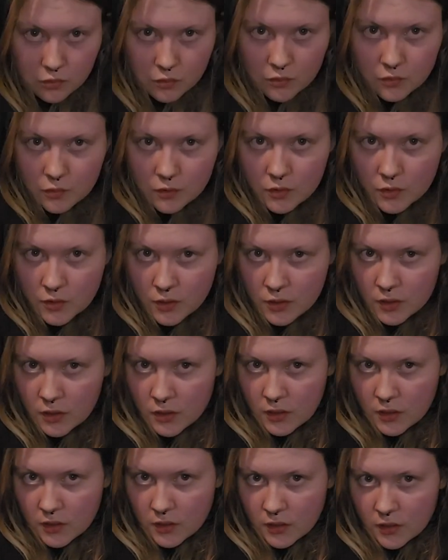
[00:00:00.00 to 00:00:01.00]
damaged
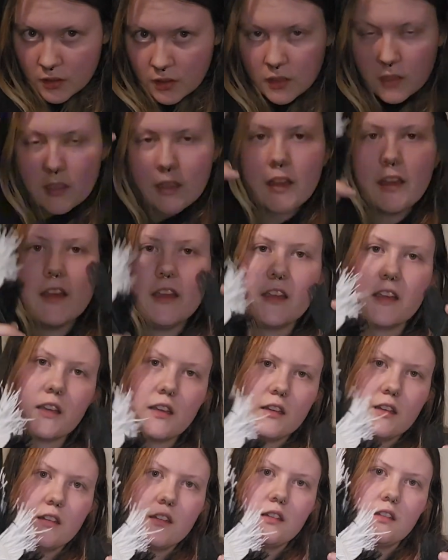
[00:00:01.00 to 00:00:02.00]
one. Like,
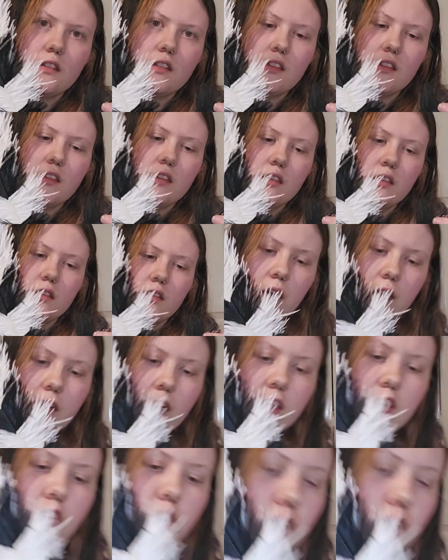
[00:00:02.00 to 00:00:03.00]
and I don't